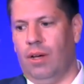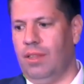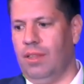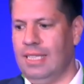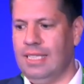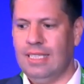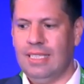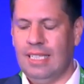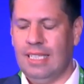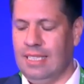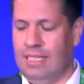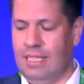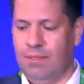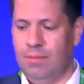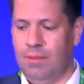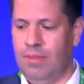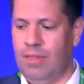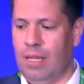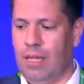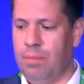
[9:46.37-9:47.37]
This is a
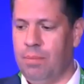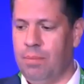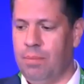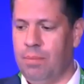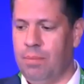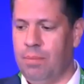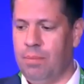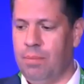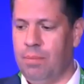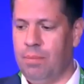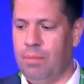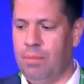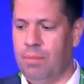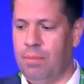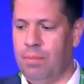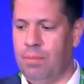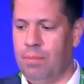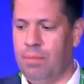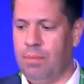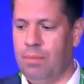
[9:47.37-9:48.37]
system that produced
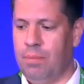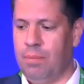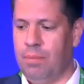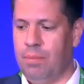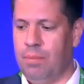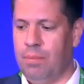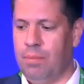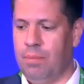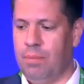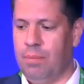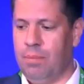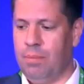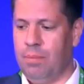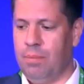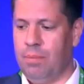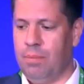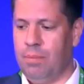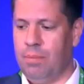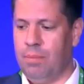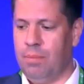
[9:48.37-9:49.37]
500 million ounces of
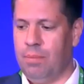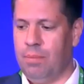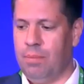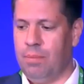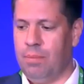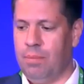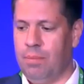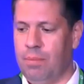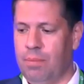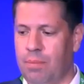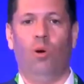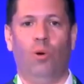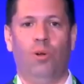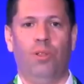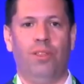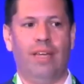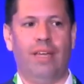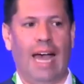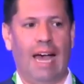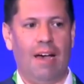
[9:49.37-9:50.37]
silver, where
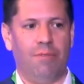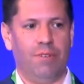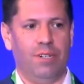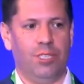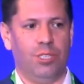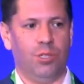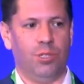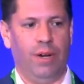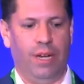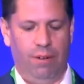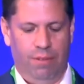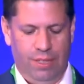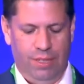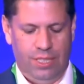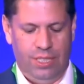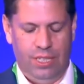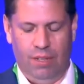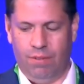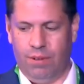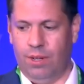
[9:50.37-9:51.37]
the average grade of the
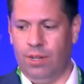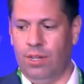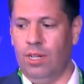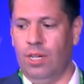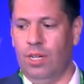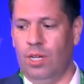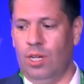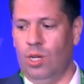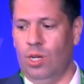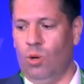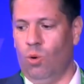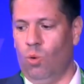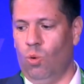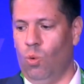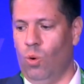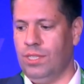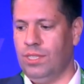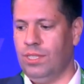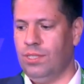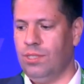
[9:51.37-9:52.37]
silver
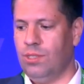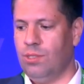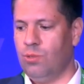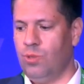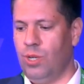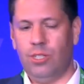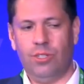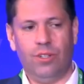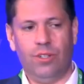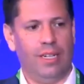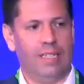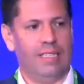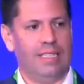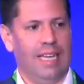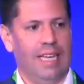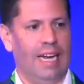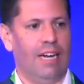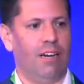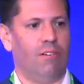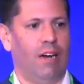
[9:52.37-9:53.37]
was
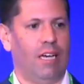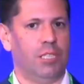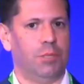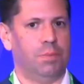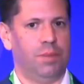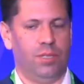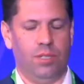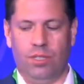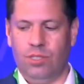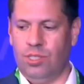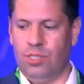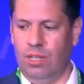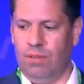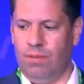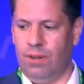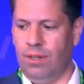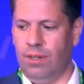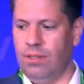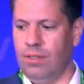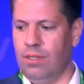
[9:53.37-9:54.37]
310 grams per ton
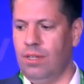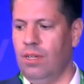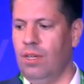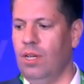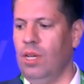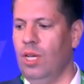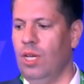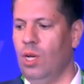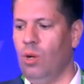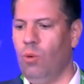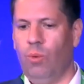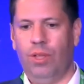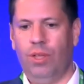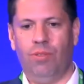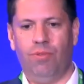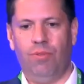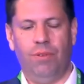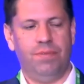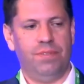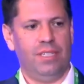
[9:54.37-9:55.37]
silver
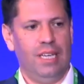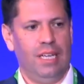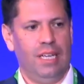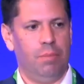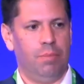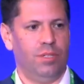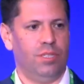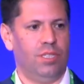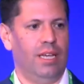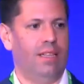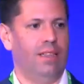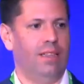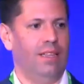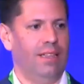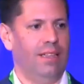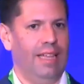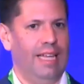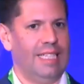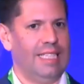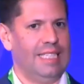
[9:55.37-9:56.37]
with
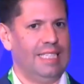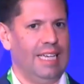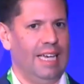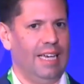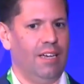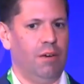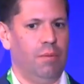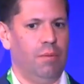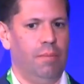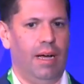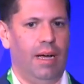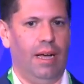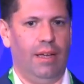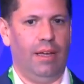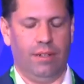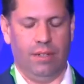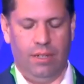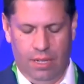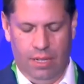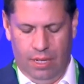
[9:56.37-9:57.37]
15% lead zinc
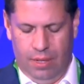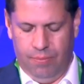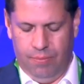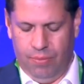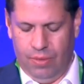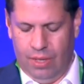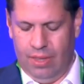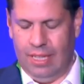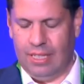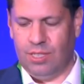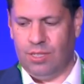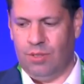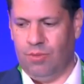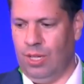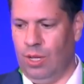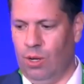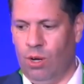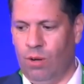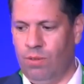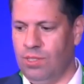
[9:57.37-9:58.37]
combined. That's
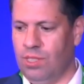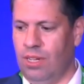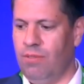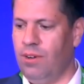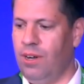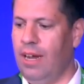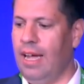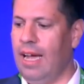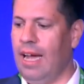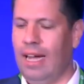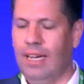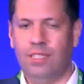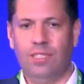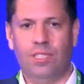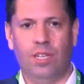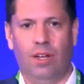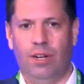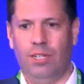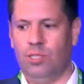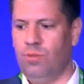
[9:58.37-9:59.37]
obviously very high
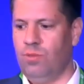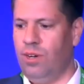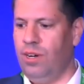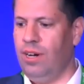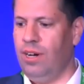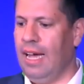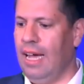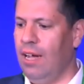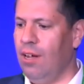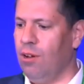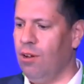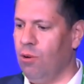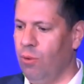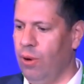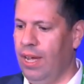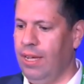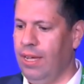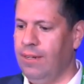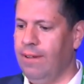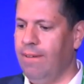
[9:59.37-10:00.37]
tonnage, very high
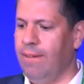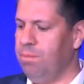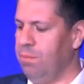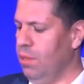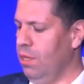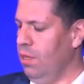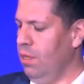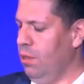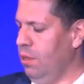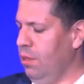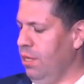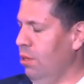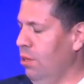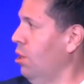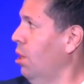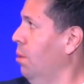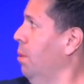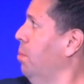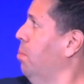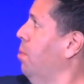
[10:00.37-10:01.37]
grade, you know,
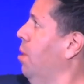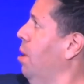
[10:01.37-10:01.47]
coming